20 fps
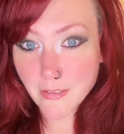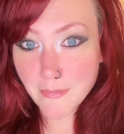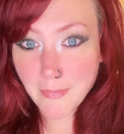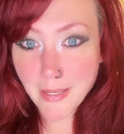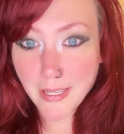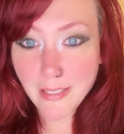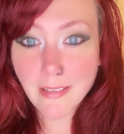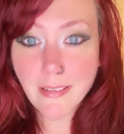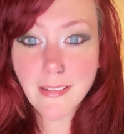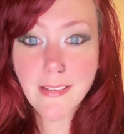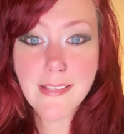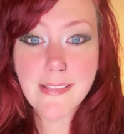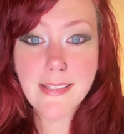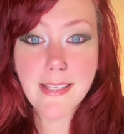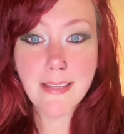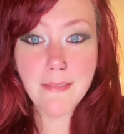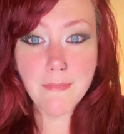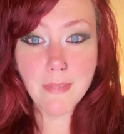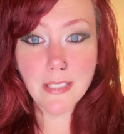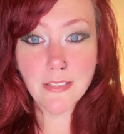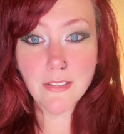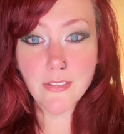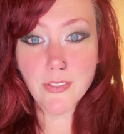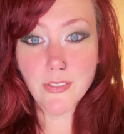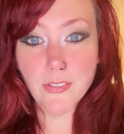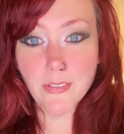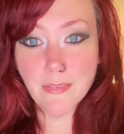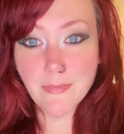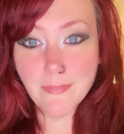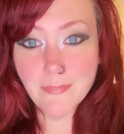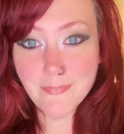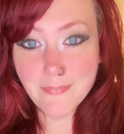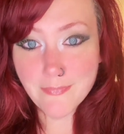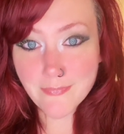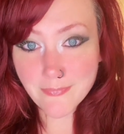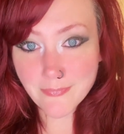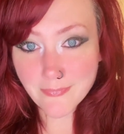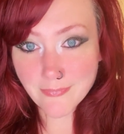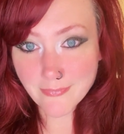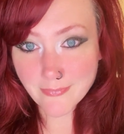If we were made in his image,